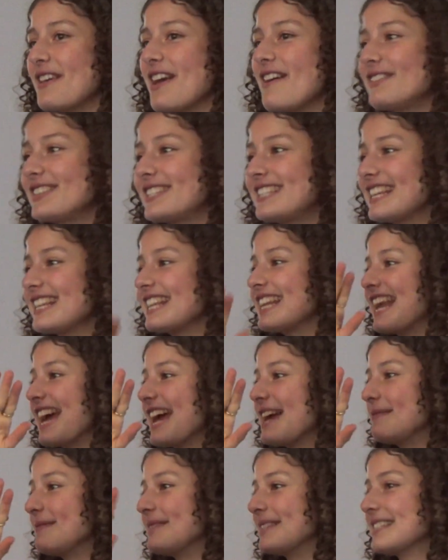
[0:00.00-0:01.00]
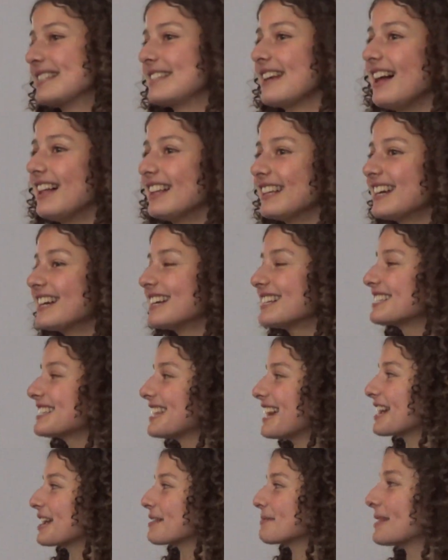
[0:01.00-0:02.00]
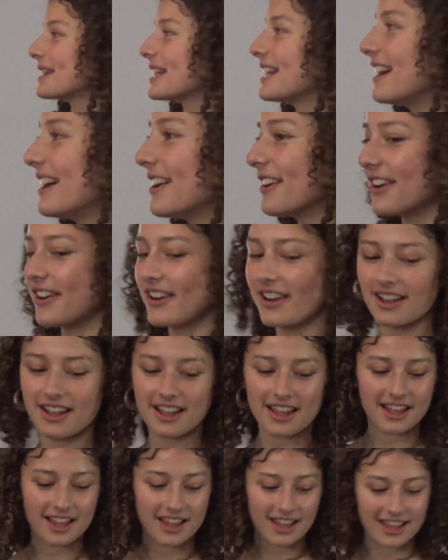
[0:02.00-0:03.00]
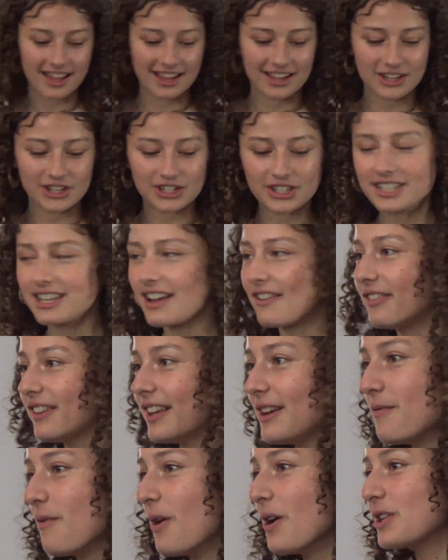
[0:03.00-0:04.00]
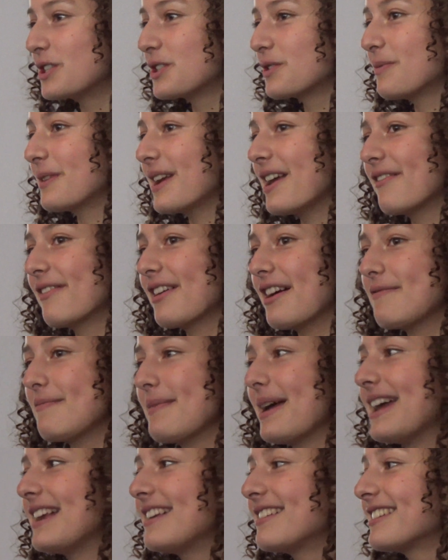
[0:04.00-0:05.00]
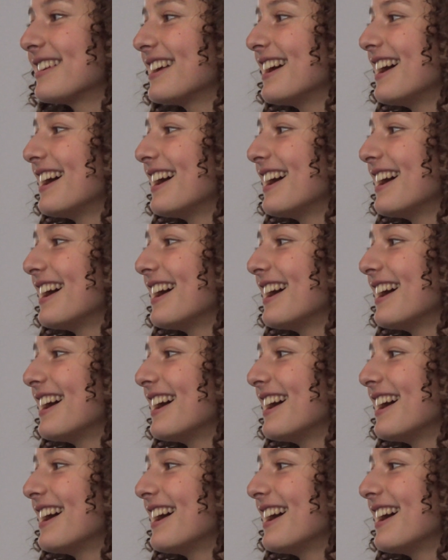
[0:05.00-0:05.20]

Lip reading: you ever see the name Zaliah Psychic Ricciardo, you should definitely watch whatever I've made.